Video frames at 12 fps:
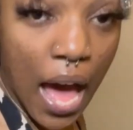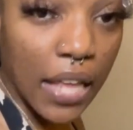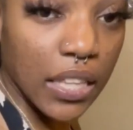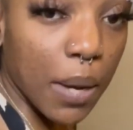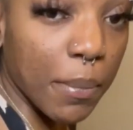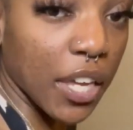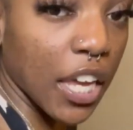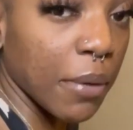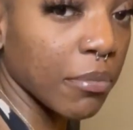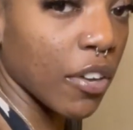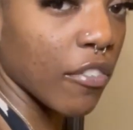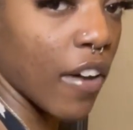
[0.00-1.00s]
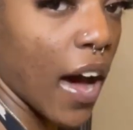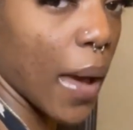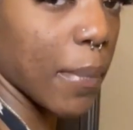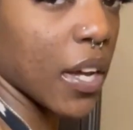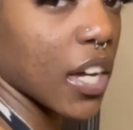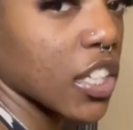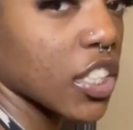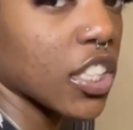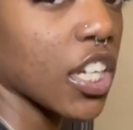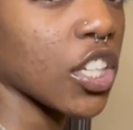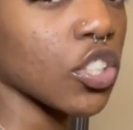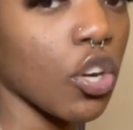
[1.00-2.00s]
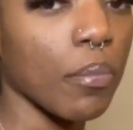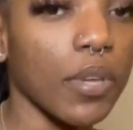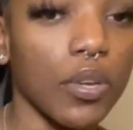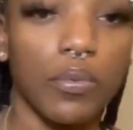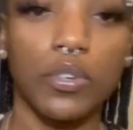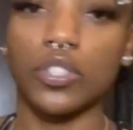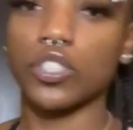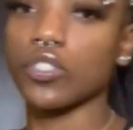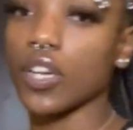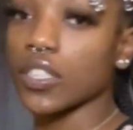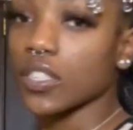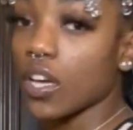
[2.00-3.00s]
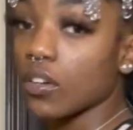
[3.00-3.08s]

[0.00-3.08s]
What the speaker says: I think I'm gonna keep the vibe because shit is gonna be real distressed.